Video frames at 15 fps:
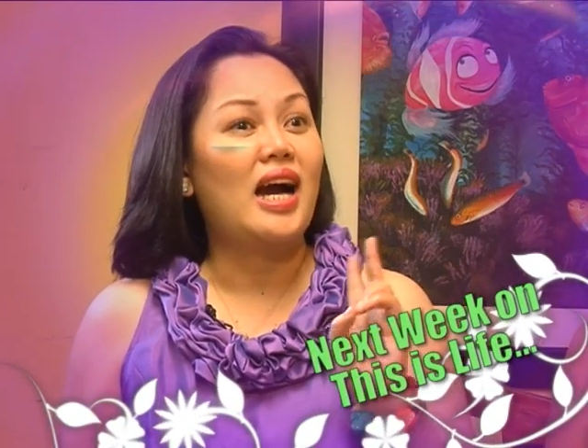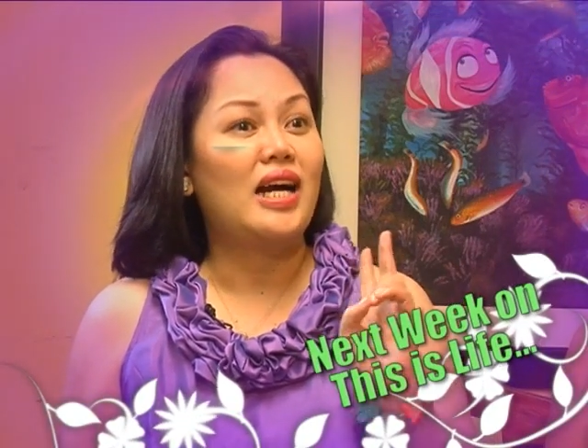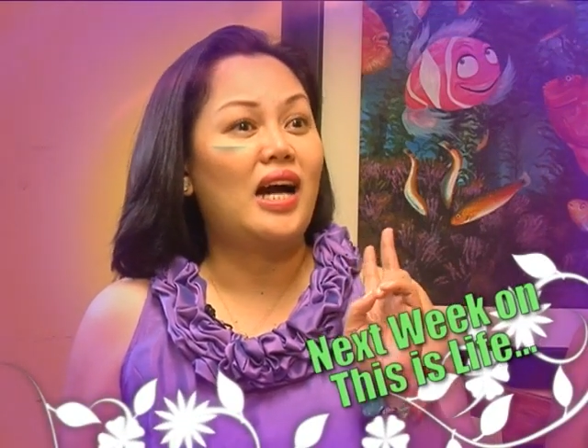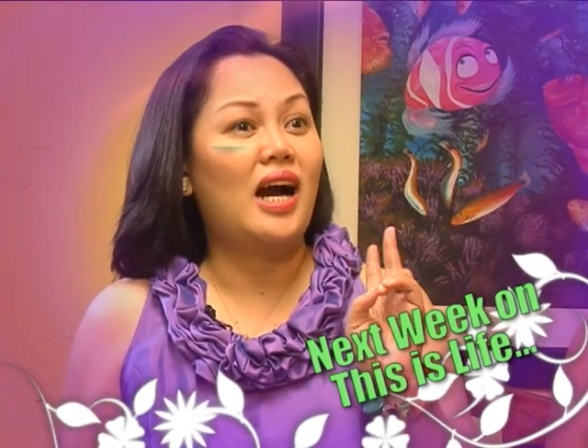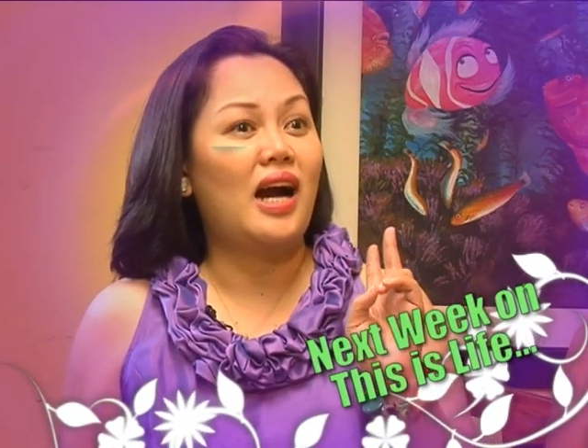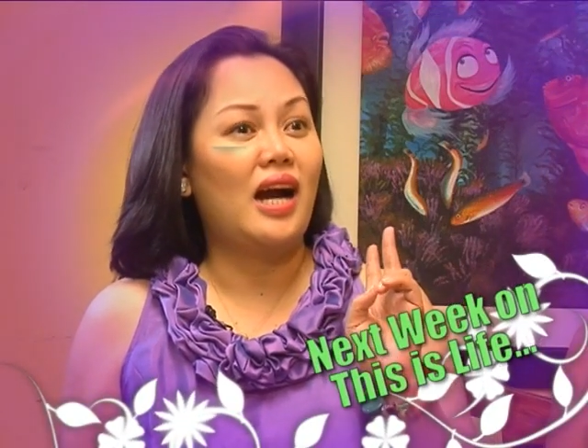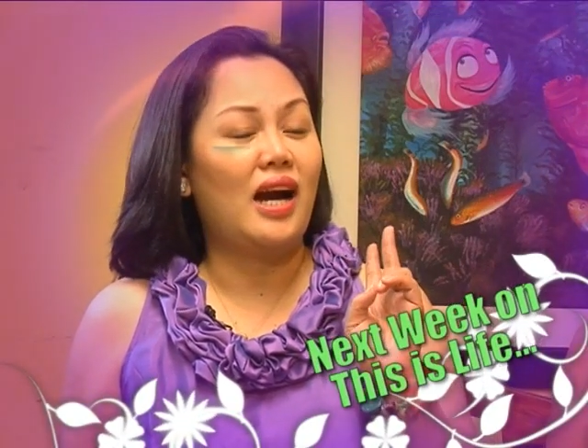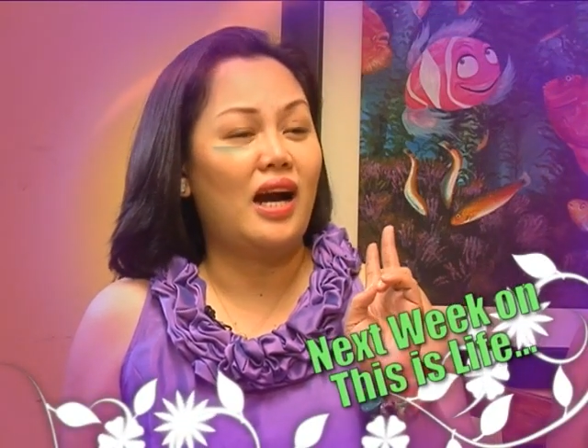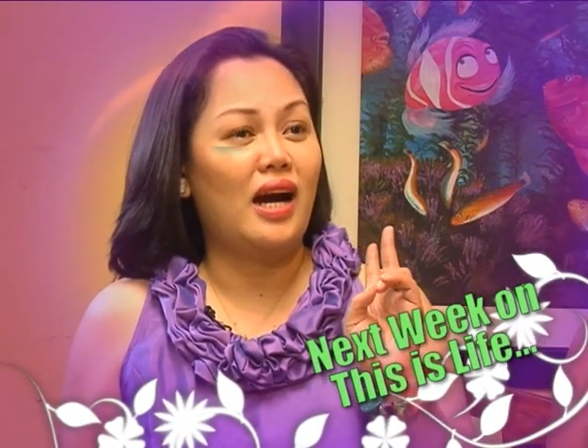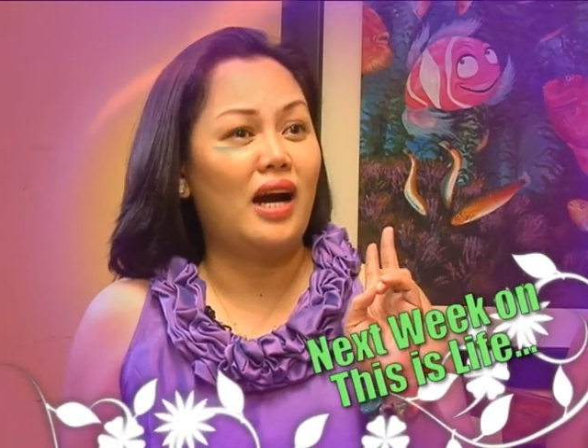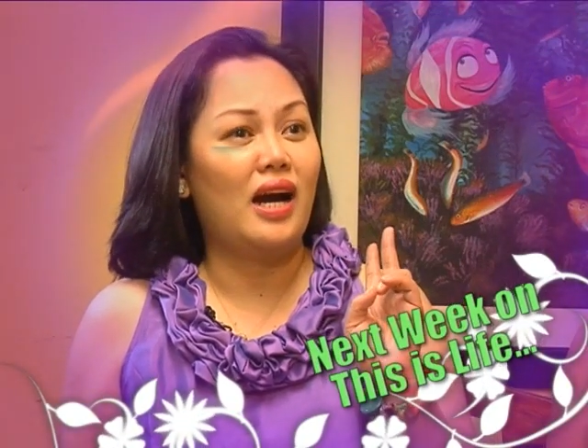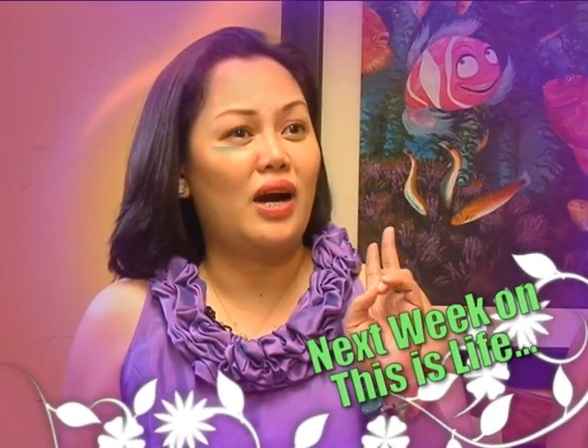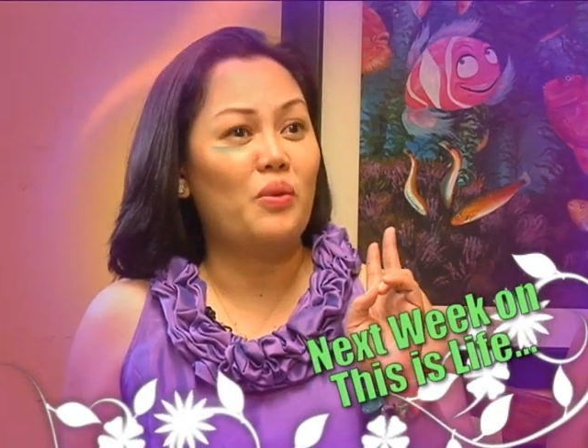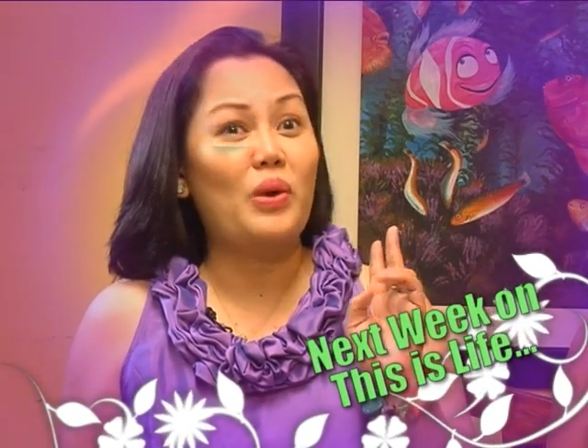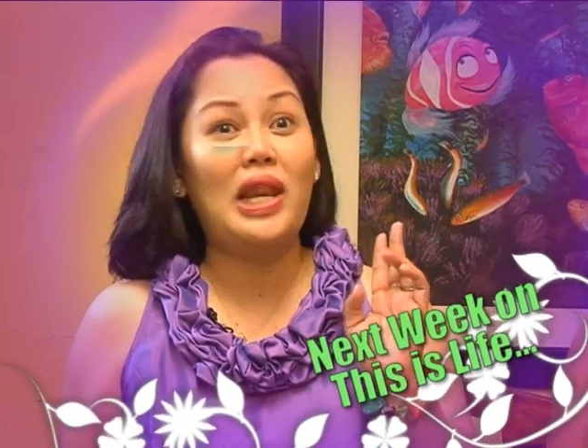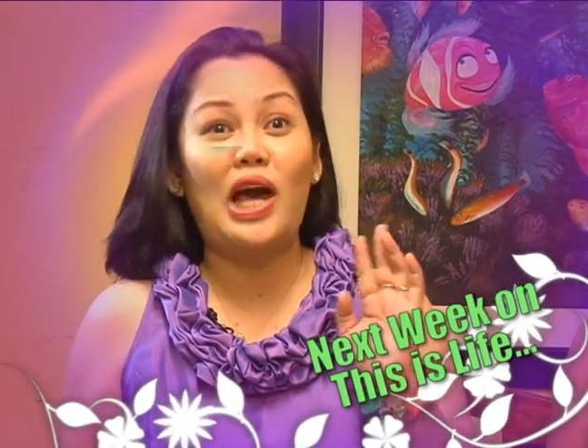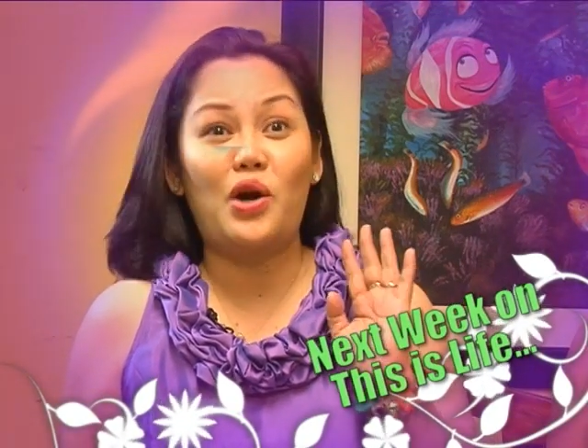uh, wala